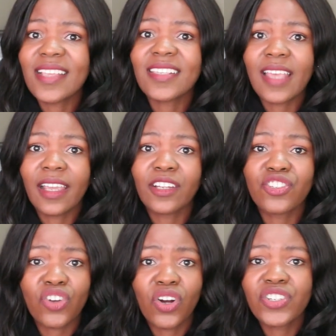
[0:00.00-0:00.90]
a
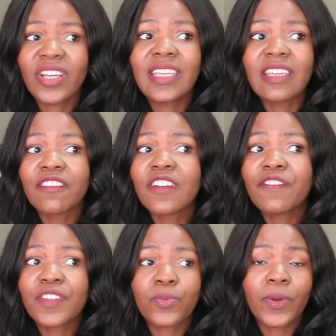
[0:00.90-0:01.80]
second charger, even
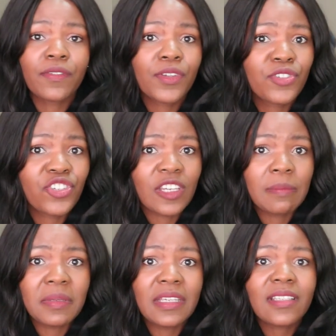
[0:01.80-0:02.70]
if it's one of those
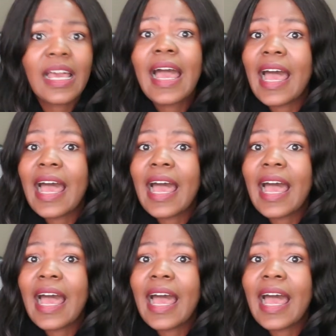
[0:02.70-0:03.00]
cheapies,